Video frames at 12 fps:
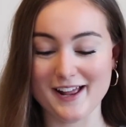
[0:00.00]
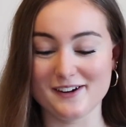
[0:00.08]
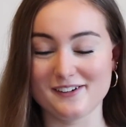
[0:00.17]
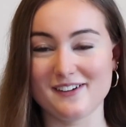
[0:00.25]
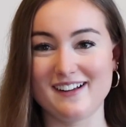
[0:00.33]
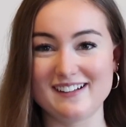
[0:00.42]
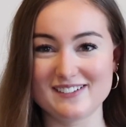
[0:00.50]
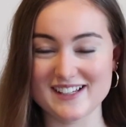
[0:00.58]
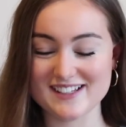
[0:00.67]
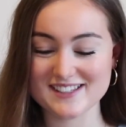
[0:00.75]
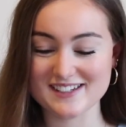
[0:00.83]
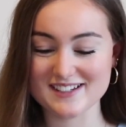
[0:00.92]
I don't know how
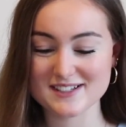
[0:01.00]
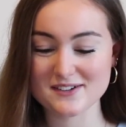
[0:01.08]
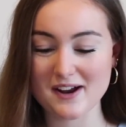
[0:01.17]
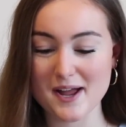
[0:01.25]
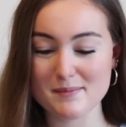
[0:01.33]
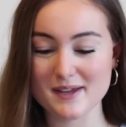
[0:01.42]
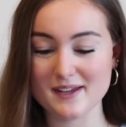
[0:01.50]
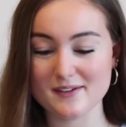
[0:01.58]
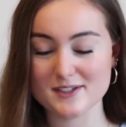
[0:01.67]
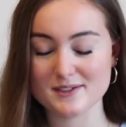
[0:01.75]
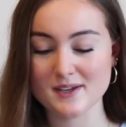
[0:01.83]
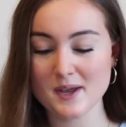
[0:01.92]
else to describe it.
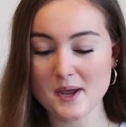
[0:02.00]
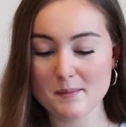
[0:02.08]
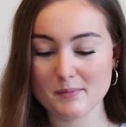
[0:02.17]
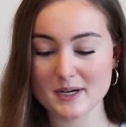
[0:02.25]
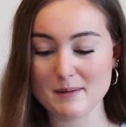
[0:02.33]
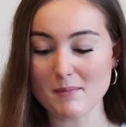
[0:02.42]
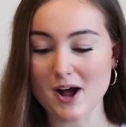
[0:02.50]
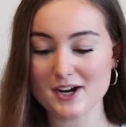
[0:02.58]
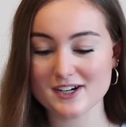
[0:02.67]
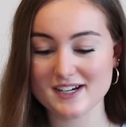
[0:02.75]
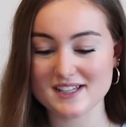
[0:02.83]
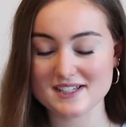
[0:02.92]
It's pretty
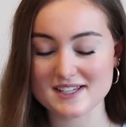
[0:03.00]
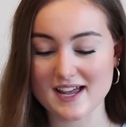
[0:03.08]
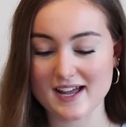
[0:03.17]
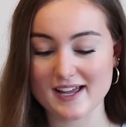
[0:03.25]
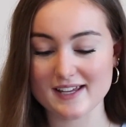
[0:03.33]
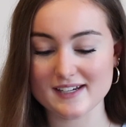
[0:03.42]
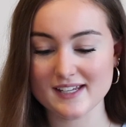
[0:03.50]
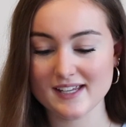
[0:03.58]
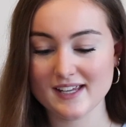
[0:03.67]
modern inside.